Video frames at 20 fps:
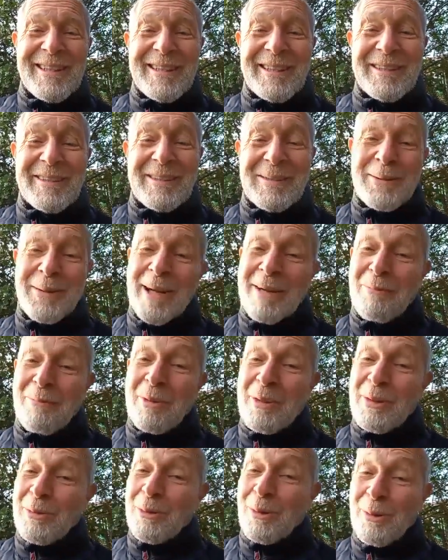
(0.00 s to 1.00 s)
So I've
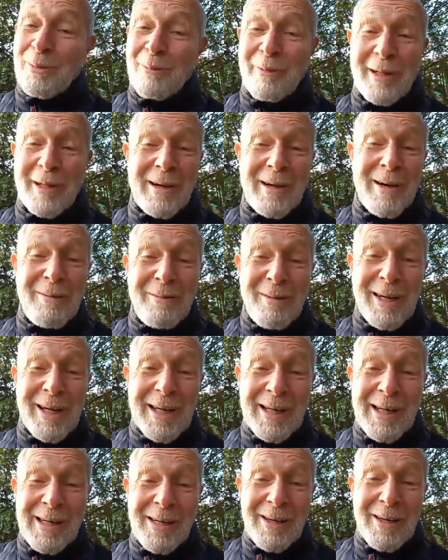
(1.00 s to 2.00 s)
been told very, very
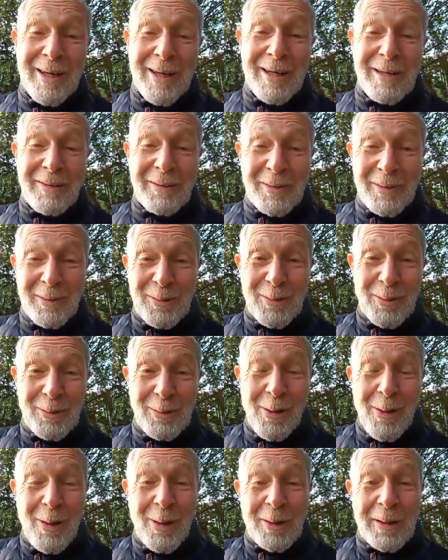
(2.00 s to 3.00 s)
clearly, a
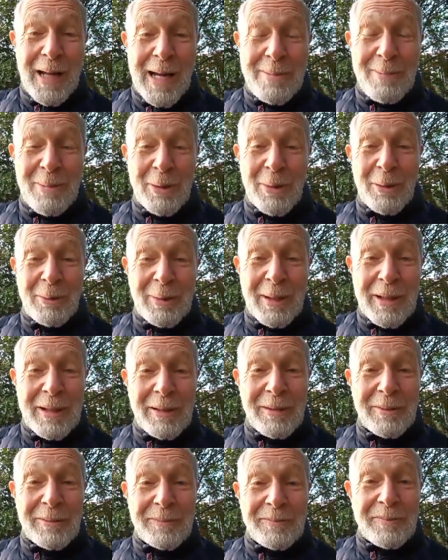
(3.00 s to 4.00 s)
long time ago
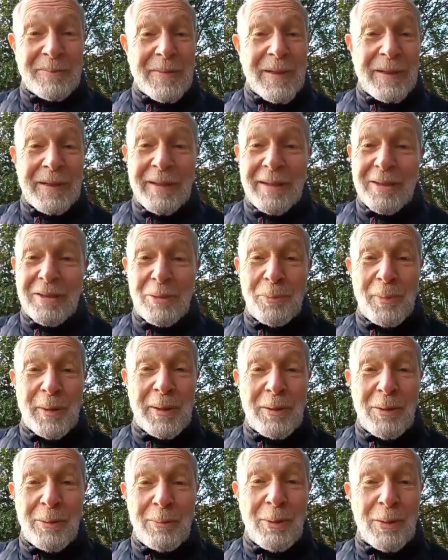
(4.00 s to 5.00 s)
now. It's
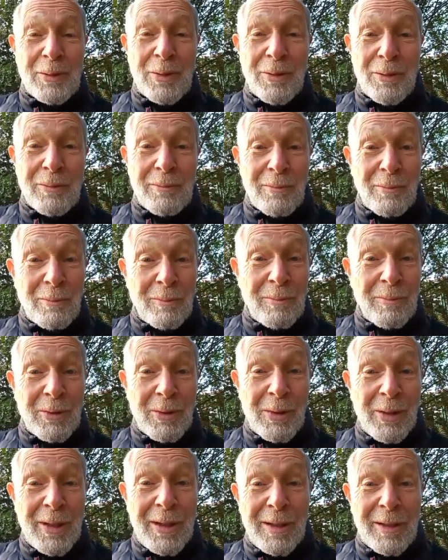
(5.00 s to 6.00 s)
been almost
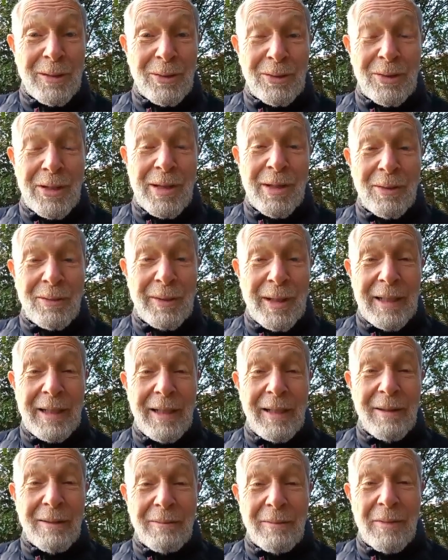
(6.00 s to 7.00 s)
30 years now,
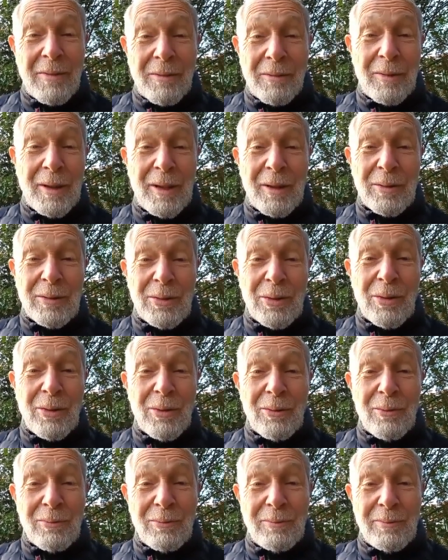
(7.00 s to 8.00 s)
83 or
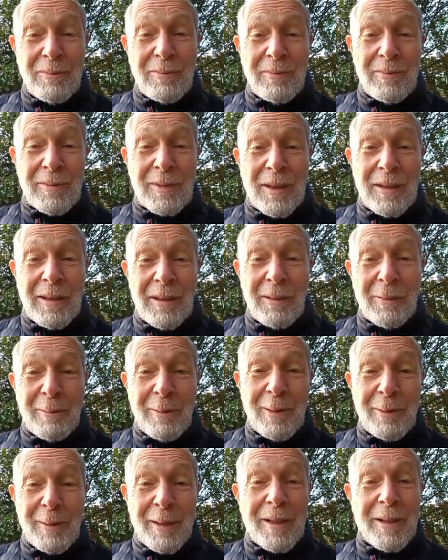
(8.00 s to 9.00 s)
so,
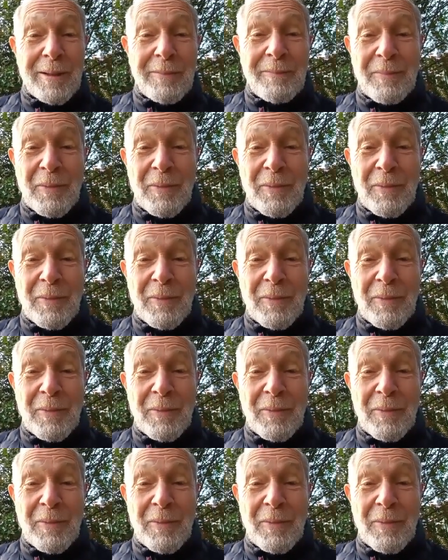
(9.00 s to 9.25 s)
93, yeah.